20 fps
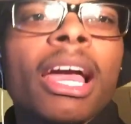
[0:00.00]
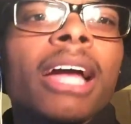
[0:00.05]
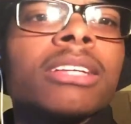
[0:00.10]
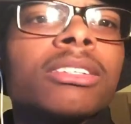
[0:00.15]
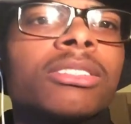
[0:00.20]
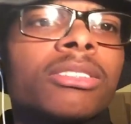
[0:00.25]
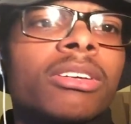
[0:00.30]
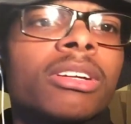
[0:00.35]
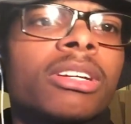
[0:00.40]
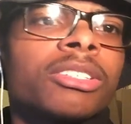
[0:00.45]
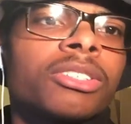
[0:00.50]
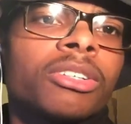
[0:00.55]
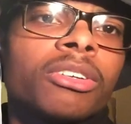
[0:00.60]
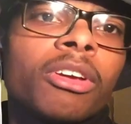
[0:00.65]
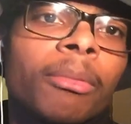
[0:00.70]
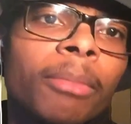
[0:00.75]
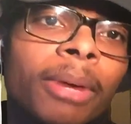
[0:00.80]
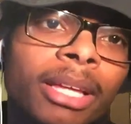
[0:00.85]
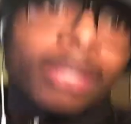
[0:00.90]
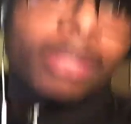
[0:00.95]
I just thought I'd show
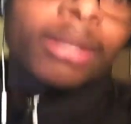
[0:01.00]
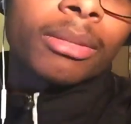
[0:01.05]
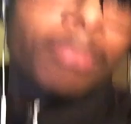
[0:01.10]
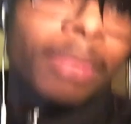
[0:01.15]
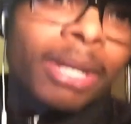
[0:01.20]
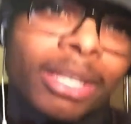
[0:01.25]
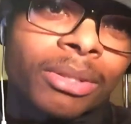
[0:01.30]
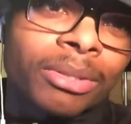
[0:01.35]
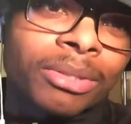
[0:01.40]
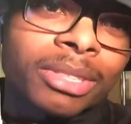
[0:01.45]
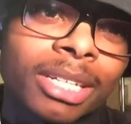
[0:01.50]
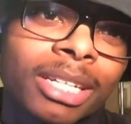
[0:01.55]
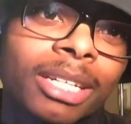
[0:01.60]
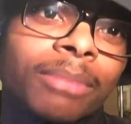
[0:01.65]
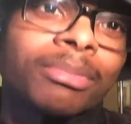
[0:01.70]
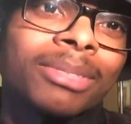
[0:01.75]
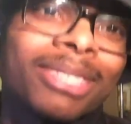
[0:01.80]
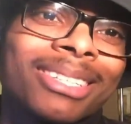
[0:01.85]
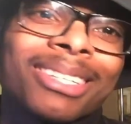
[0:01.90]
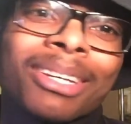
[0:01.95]
y'all my, my little
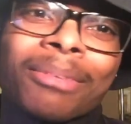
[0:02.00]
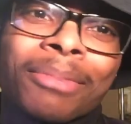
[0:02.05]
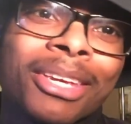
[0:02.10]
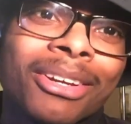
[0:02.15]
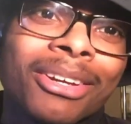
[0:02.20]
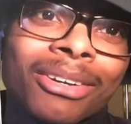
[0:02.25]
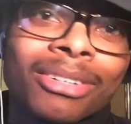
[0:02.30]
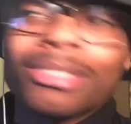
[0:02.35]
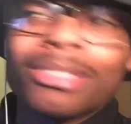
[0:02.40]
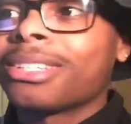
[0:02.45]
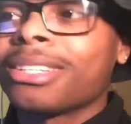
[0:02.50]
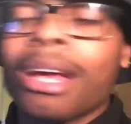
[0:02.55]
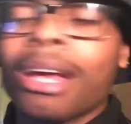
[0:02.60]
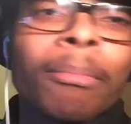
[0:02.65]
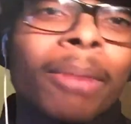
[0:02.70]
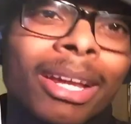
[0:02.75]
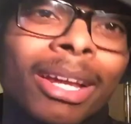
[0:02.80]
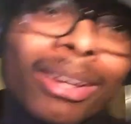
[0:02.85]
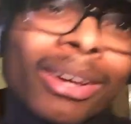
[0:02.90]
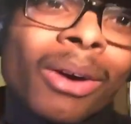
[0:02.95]
setup since I'm here, since
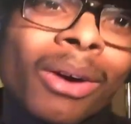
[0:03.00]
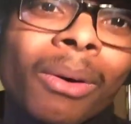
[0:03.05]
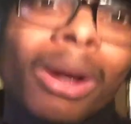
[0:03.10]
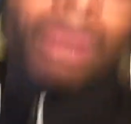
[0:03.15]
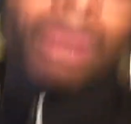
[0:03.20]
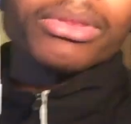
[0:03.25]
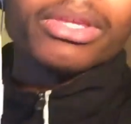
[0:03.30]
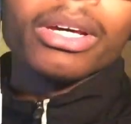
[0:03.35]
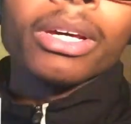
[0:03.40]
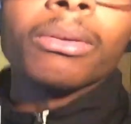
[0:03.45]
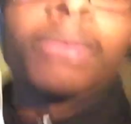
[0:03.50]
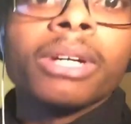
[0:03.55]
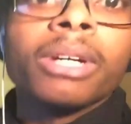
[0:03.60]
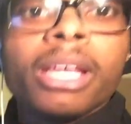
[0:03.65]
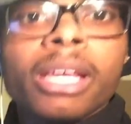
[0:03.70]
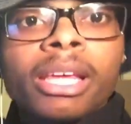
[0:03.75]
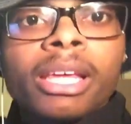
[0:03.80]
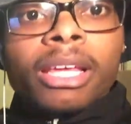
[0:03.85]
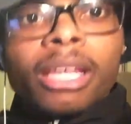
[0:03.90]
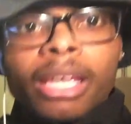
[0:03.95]
I'm about to go out though.
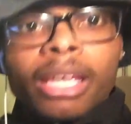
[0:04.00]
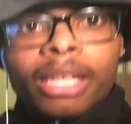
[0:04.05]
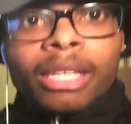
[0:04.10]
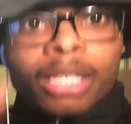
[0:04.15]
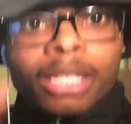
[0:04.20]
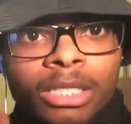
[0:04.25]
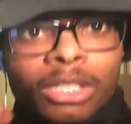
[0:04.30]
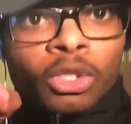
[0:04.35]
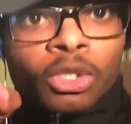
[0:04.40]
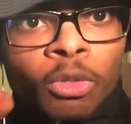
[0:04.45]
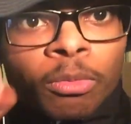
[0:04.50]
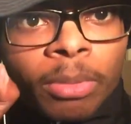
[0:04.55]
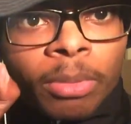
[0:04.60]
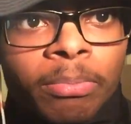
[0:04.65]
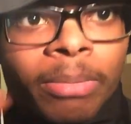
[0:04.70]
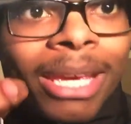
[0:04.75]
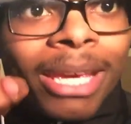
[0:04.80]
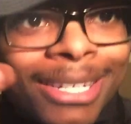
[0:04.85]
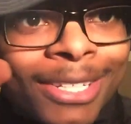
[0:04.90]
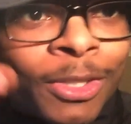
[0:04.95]
And the
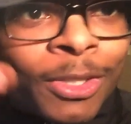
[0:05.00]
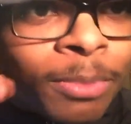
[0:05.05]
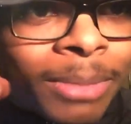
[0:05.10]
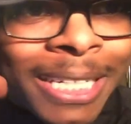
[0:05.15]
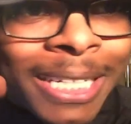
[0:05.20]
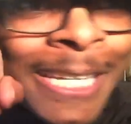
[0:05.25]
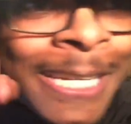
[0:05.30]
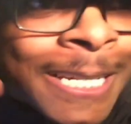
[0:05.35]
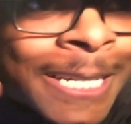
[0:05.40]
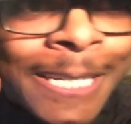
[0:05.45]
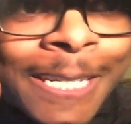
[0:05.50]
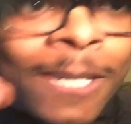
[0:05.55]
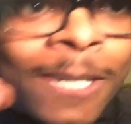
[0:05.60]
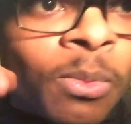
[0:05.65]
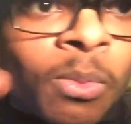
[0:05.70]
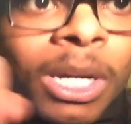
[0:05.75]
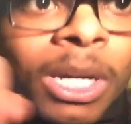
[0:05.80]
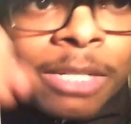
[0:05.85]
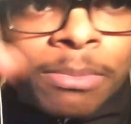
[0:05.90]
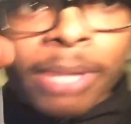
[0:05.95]
stupid paint is on my hand. I need
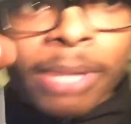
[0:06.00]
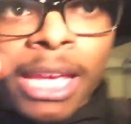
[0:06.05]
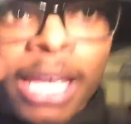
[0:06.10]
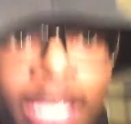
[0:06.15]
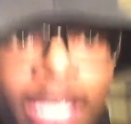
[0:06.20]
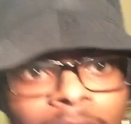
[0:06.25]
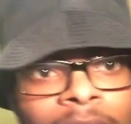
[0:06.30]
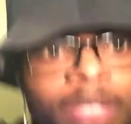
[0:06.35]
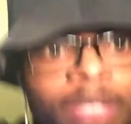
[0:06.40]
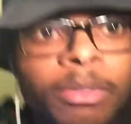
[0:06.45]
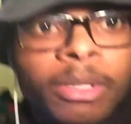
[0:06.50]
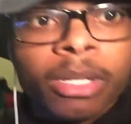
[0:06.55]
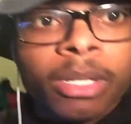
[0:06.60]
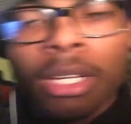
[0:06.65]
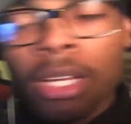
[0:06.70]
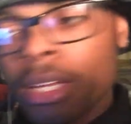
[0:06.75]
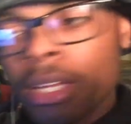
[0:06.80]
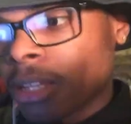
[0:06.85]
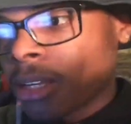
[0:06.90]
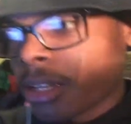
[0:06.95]
to wash my hands,
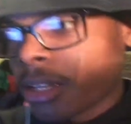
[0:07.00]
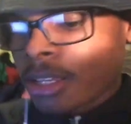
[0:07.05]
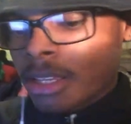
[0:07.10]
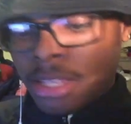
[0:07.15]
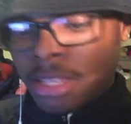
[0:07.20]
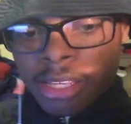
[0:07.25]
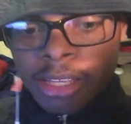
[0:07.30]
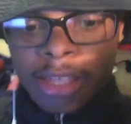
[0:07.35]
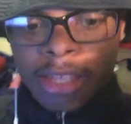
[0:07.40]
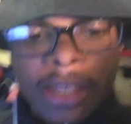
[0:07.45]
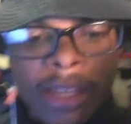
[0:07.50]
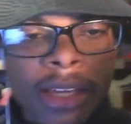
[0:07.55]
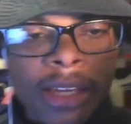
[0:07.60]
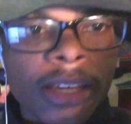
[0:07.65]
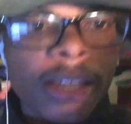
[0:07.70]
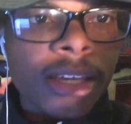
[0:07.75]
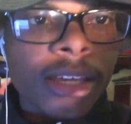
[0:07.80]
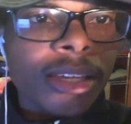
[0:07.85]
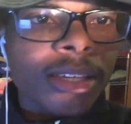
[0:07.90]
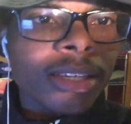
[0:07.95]
but uh,
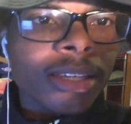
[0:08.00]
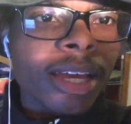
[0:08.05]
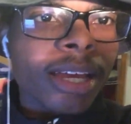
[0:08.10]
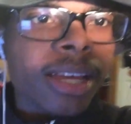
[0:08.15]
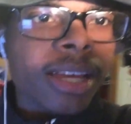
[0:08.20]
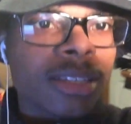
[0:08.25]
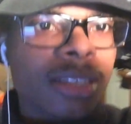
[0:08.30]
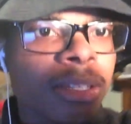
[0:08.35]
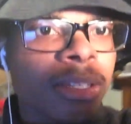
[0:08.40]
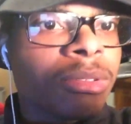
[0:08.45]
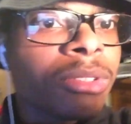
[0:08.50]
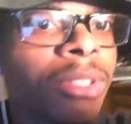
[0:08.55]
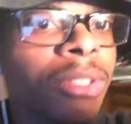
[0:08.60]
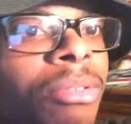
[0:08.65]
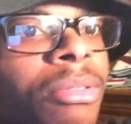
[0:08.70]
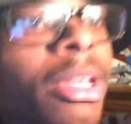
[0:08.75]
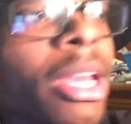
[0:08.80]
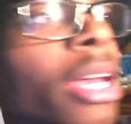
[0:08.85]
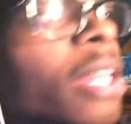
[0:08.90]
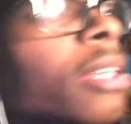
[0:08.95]
yeah, I guess I'll show you